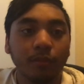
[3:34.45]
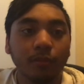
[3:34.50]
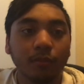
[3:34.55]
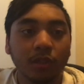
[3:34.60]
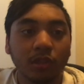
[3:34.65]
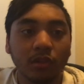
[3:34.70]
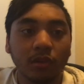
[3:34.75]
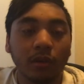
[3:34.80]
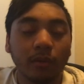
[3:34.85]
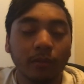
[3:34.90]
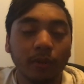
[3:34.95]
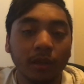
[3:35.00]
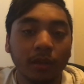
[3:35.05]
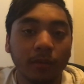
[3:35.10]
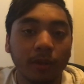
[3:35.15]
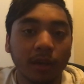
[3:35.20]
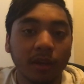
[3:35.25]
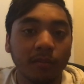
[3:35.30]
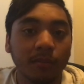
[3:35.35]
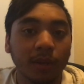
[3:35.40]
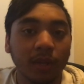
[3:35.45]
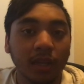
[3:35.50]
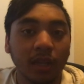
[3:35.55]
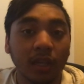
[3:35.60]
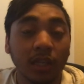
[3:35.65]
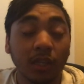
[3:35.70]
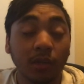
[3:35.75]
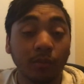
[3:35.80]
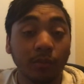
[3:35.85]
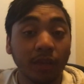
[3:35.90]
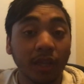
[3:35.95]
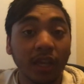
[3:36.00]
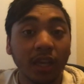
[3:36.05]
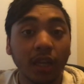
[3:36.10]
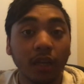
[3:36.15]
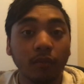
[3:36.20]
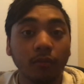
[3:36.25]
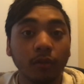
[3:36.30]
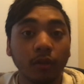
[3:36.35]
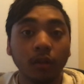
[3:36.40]
So I really recommend that you play
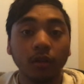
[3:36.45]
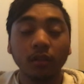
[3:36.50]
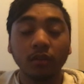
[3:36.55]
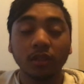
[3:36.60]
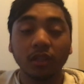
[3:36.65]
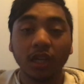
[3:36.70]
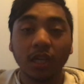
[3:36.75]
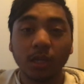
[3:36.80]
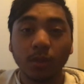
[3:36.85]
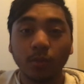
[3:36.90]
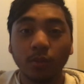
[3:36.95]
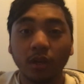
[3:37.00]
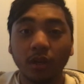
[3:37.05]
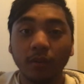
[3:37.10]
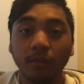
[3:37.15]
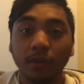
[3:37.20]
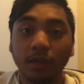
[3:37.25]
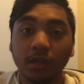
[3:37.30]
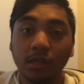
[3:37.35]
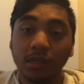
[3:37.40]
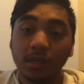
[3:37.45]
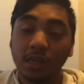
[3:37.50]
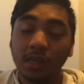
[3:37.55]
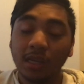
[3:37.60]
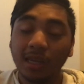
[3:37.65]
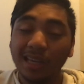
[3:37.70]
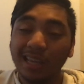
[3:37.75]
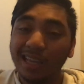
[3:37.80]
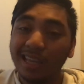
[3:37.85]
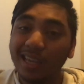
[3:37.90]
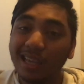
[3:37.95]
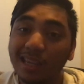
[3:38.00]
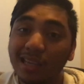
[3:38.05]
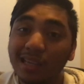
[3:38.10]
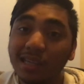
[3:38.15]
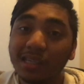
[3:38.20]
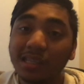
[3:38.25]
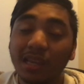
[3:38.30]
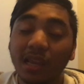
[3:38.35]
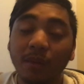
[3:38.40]
it if you're an Altergeist player because it
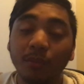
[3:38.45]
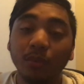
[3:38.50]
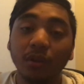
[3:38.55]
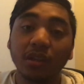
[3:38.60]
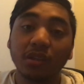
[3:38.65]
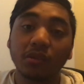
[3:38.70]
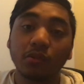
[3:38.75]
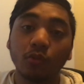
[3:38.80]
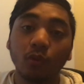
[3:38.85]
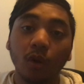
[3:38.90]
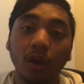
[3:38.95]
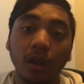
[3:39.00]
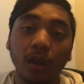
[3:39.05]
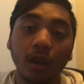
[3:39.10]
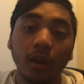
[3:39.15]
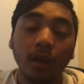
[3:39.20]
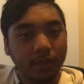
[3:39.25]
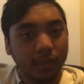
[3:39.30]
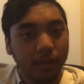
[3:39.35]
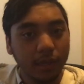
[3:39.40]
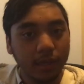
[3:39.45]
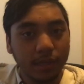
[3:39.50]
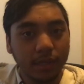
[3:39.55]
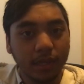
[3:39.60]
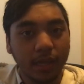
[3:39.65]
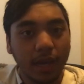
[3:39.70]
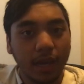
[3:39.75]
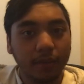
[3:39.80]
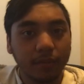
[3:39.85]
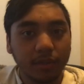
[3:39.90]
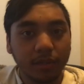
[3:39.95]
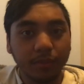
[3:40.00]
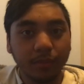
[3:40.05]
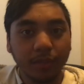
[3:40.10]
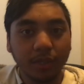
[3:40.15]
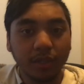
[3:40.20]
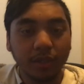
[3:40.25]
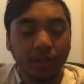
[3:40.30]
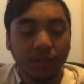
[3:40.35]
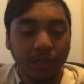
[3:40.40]
is a +1. Does have to
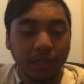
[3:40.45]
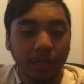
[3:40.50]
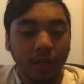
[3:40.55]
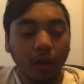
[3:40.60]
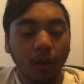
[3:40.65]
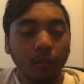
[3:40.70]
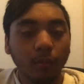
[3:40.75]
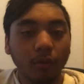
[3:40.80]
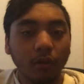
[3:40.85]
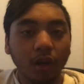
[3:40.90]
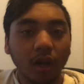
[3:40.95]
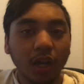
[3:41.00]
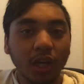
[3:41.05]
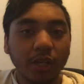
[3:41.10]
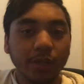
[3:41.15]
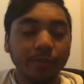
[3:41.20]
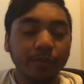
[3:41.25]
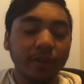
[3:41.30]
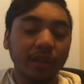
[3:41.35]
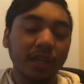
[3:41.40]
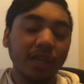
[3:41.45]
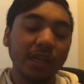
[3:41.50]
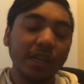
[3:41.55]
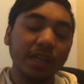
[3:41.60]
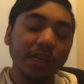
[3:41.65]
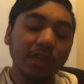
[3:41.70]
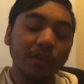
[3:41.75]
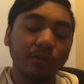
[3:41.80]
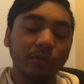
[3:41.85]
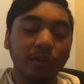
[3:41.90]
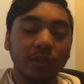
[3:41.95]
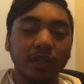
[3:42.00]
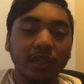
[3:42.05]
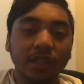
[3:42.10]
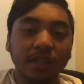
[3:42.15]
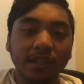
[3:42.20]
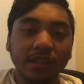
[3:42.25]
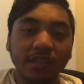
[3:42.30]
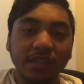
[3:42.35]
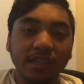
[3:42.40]
be using All Mirage, but it is what it
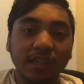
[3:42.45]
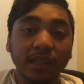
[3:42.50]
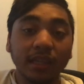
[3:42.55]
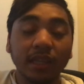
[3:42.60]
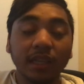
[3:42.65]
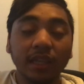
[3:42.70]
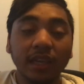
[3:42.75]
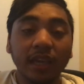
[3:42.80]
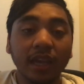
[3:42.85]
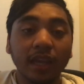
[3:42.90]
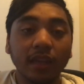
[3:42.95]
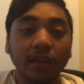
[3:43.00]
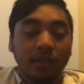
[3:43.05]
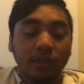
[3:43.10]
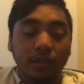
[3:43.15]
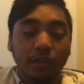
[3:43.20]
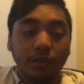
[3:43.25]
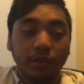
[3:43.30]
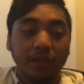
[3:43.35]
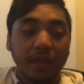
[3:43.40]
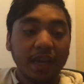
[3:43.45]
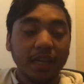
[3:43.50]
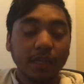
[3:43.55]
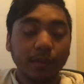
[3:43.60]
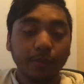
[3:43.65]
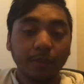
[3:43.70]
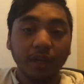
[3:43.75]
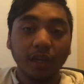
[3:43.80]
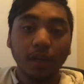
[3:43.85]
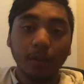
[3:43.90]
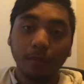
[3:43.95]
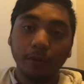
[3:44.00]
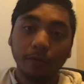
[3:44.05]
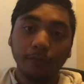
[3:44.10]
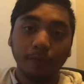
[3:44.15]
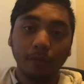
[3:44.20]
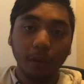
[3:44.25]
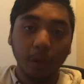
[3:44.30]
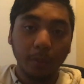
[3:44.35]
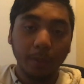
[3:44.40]
is in the end. So that's my number
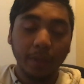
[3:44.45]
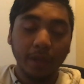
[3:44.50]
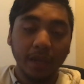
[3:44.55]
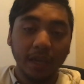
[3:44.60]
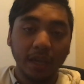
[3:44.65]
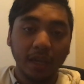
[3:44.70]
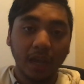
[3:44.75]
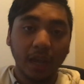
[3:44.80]
4 pick.